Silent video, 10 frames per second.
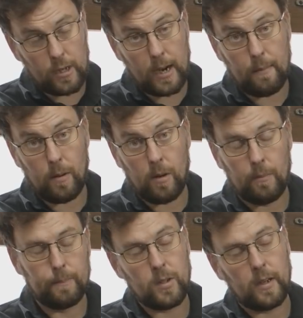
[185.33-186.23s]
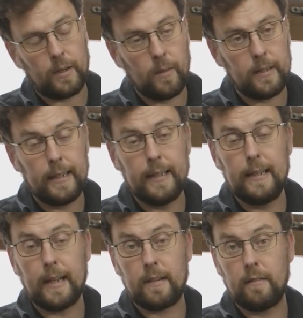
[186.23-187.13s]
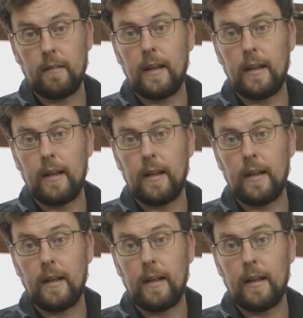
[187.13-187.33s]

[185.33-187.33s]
chamber, I'm sorry, where the inlet